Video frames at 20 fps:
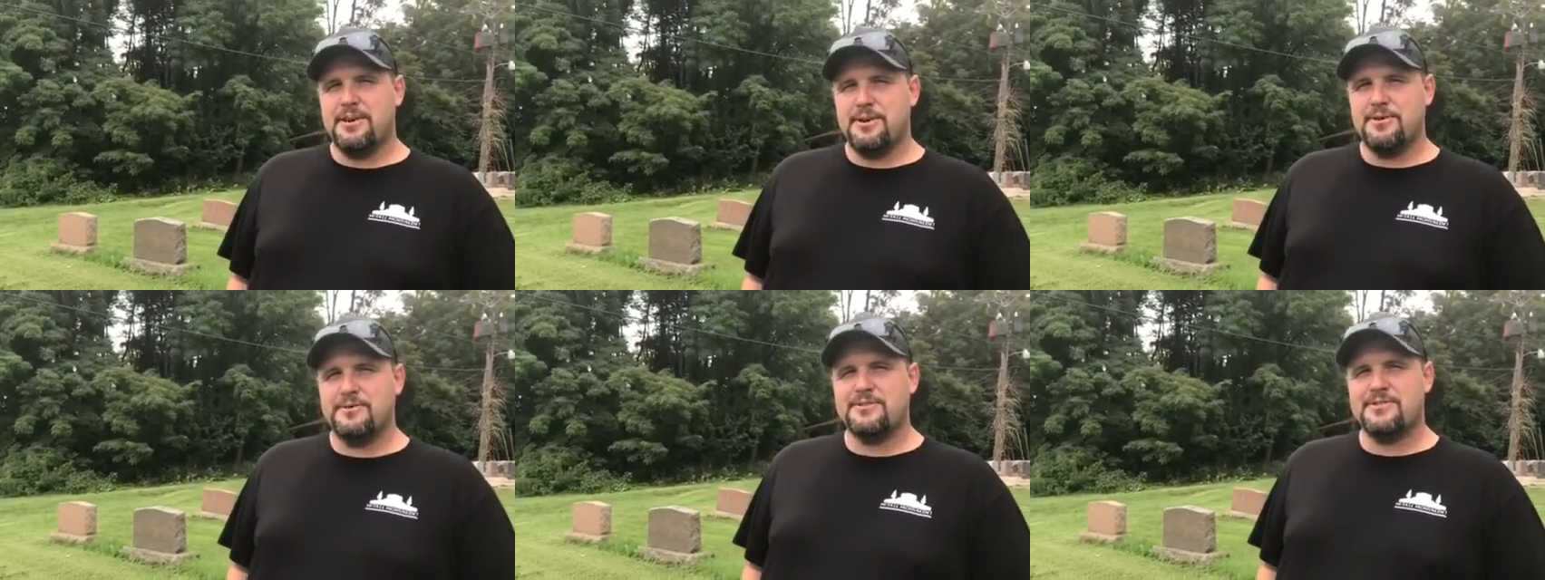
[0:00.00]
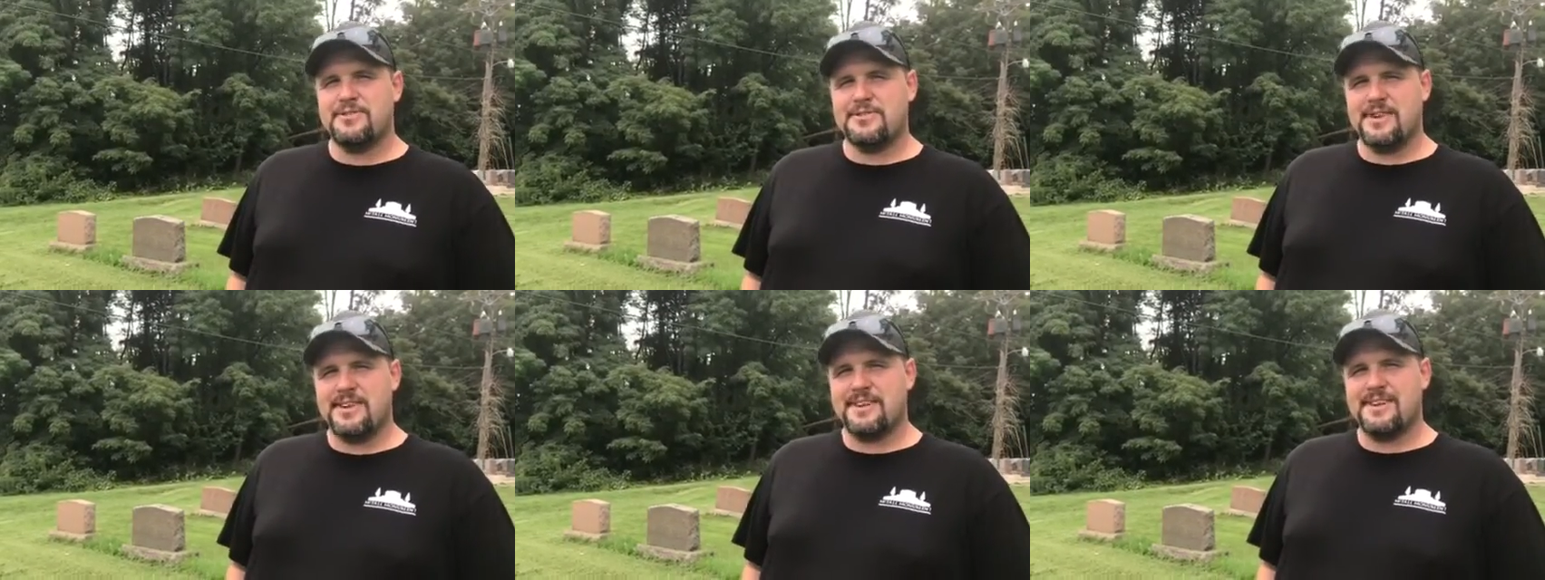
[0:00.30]
low
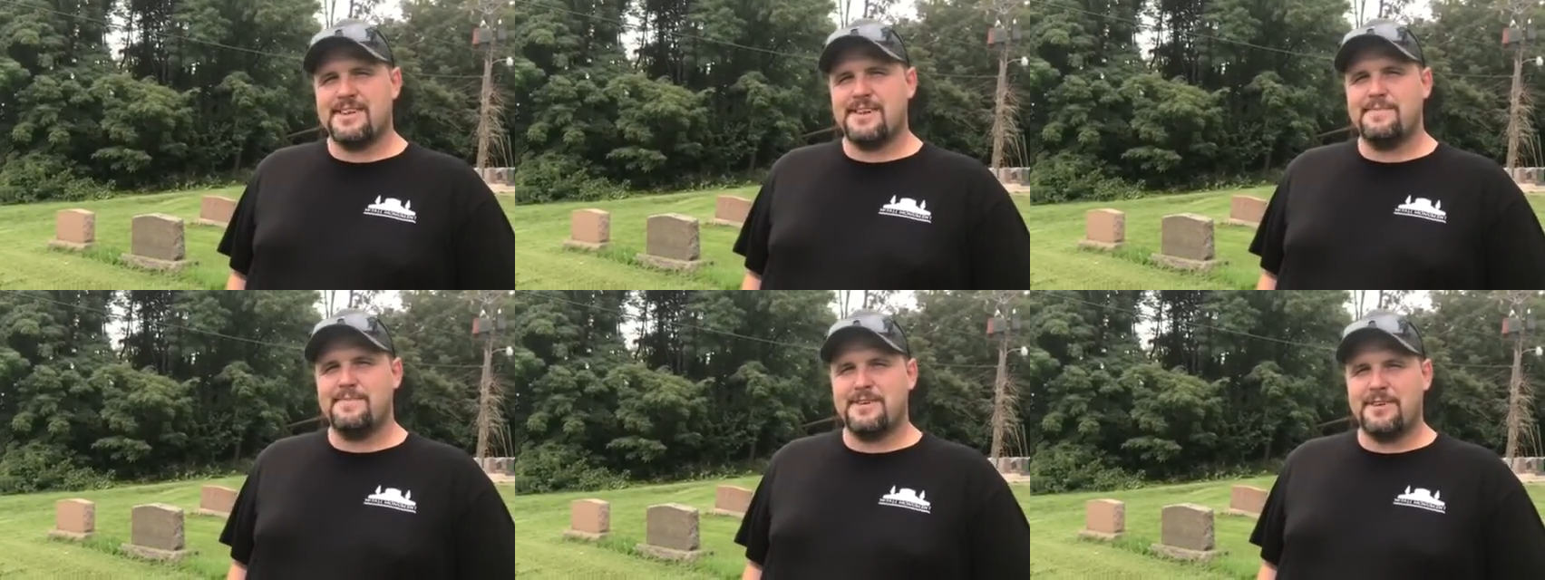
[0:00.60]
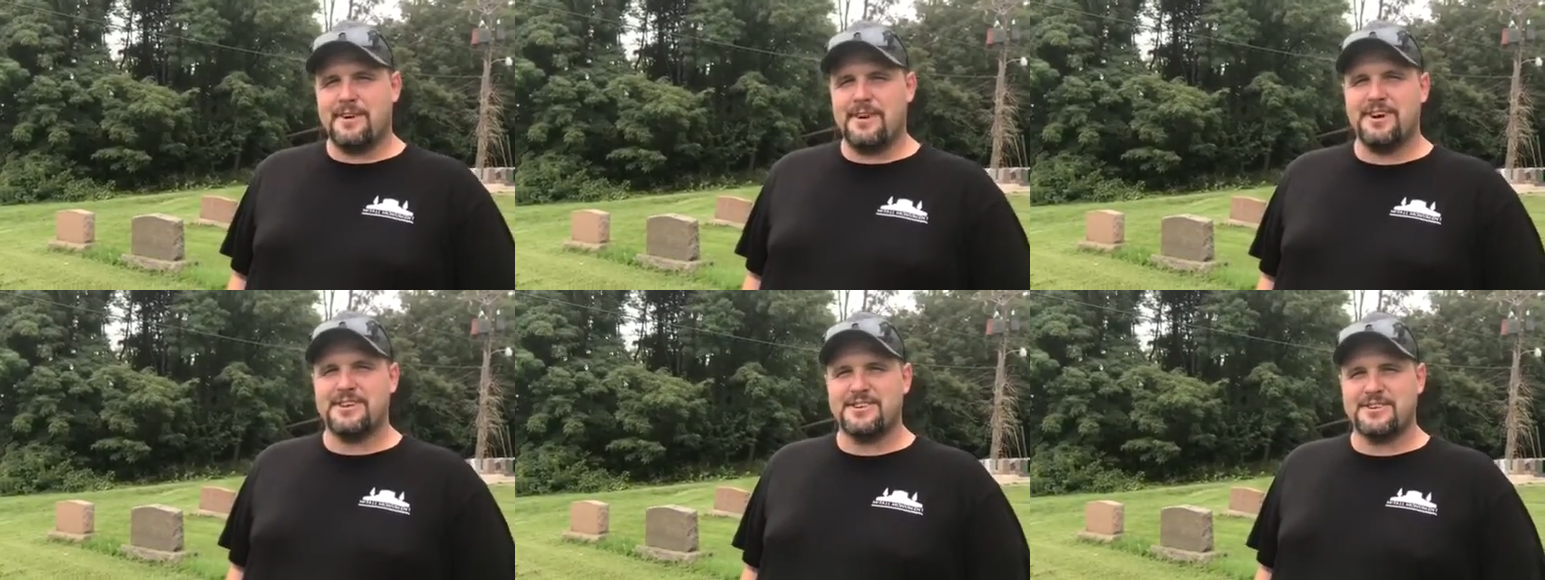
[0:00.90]
so I can
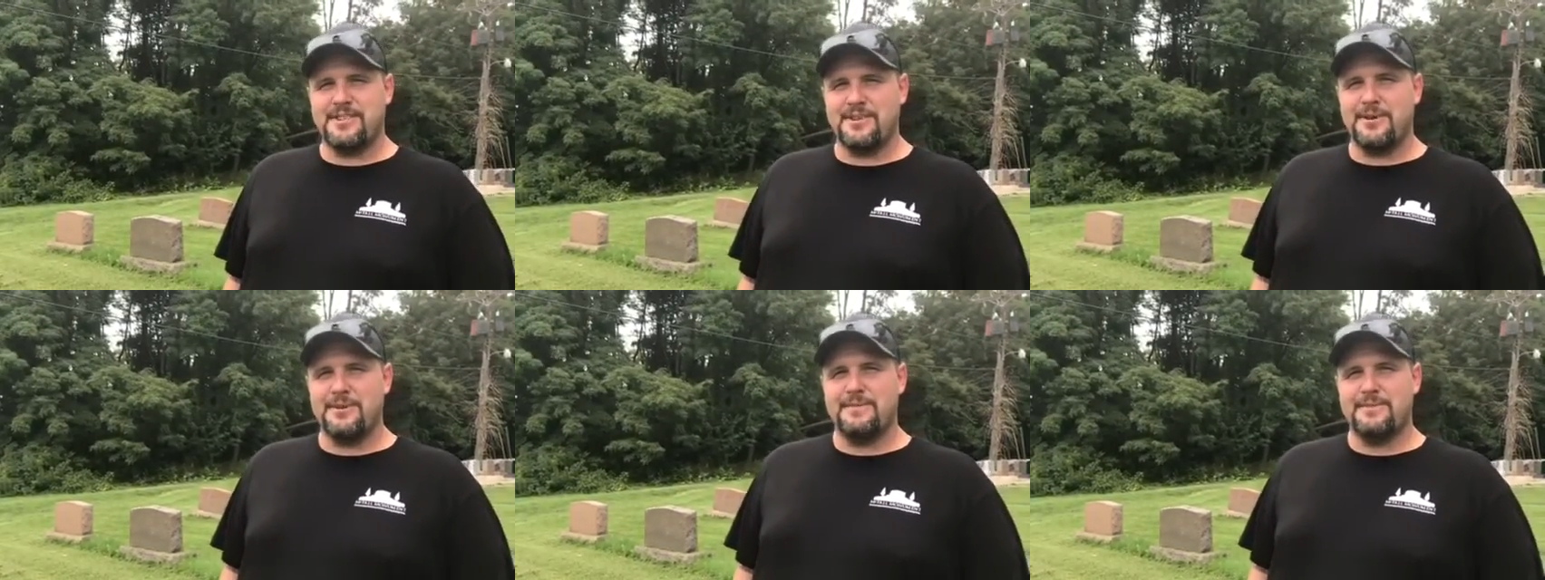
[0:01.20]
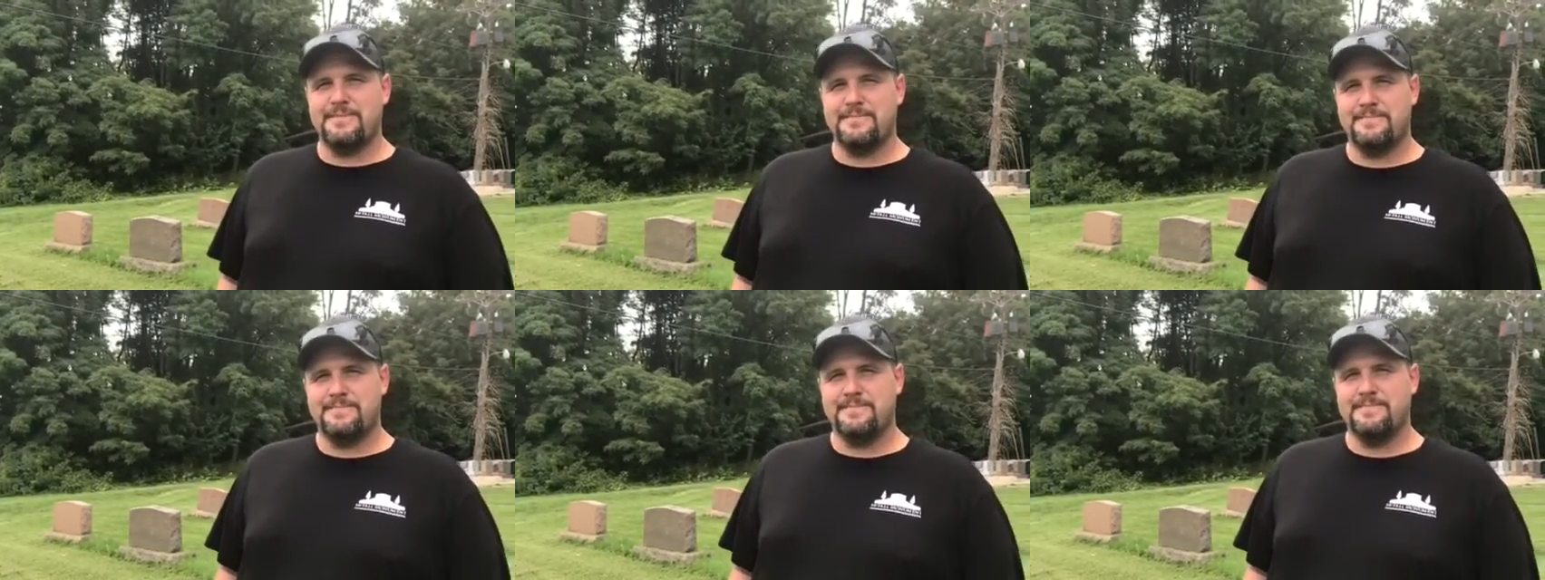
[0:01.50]
keep the cost
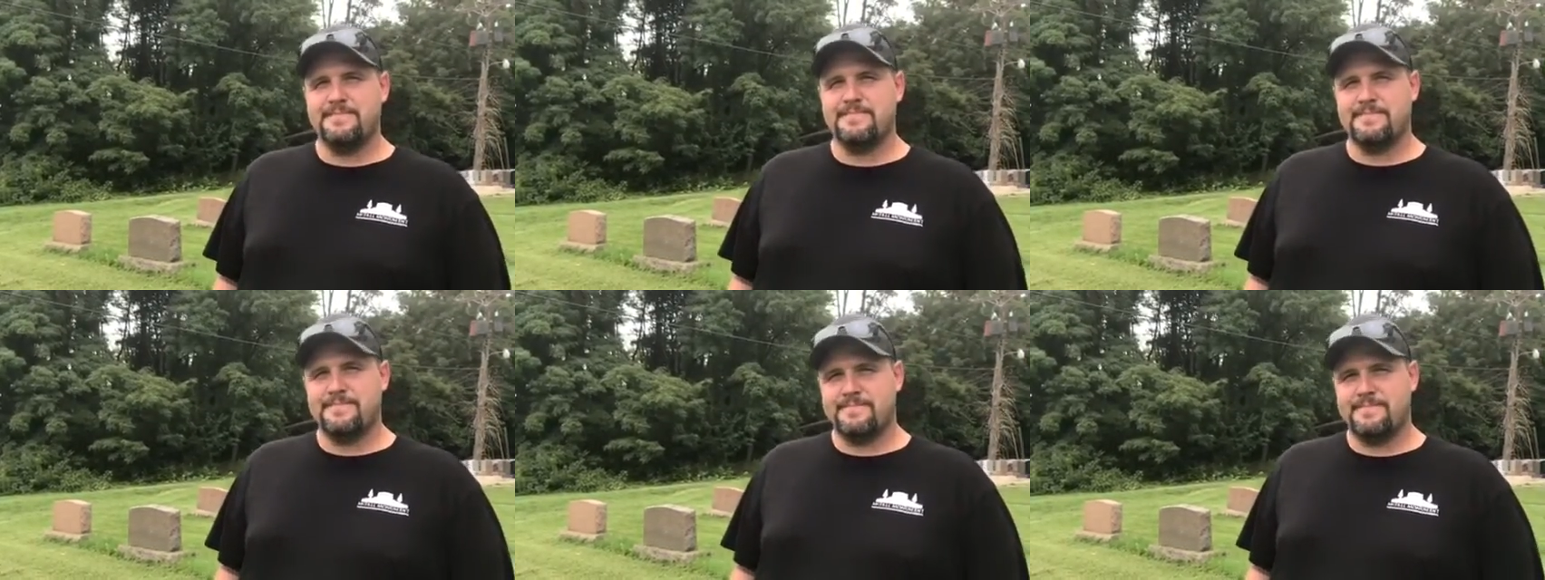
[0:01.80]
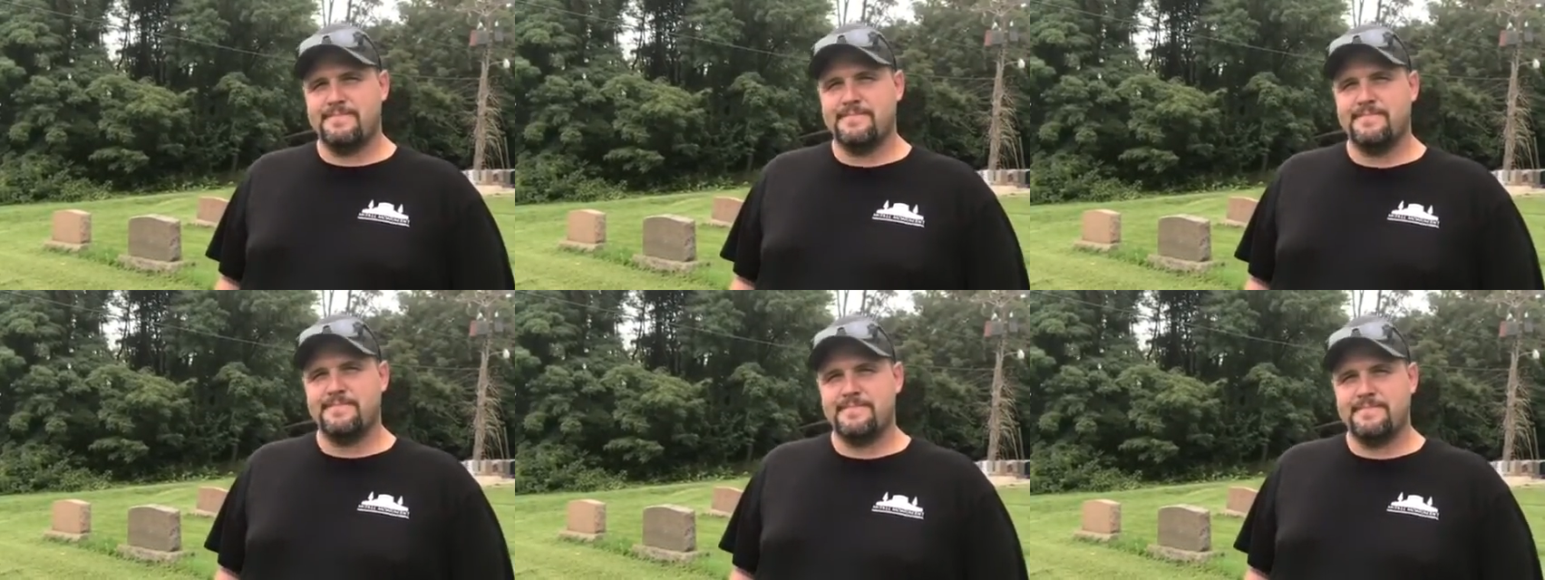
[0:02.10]
low.